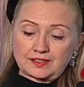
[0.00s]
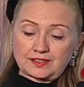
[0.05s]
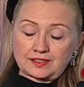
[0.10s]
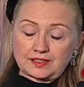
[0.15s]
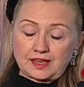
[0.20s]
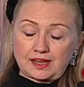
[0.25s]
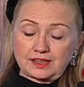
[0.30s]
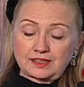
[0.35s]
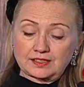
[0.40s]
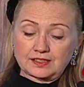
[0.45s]

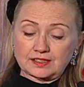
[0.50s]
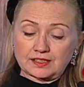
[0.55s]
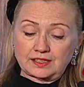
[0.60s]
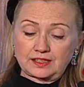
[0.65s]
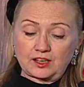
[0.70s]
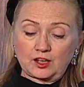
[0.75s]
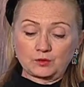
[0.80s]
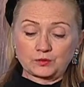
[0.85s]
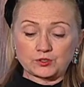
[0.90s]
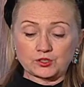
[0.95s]
States can
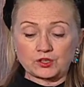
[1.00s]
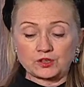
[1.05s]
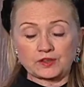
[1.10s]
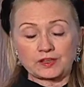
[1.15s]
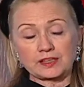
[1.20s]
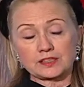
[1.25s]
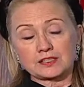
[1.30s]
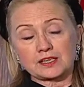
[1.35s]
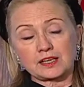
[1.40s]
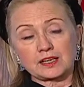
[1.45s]
help
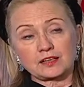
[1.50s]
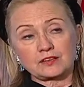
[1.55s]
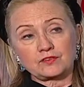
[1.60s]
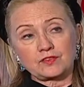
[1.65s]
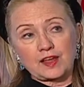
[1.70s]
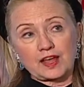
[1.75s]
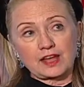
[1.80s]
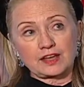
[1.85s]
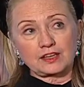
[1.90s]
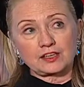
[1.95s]
Turkey take
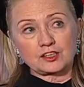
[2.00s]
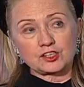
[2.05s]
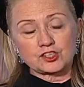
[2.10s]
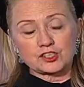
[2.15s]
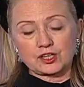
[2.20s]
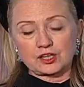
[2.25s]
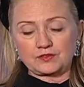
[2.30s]
advantage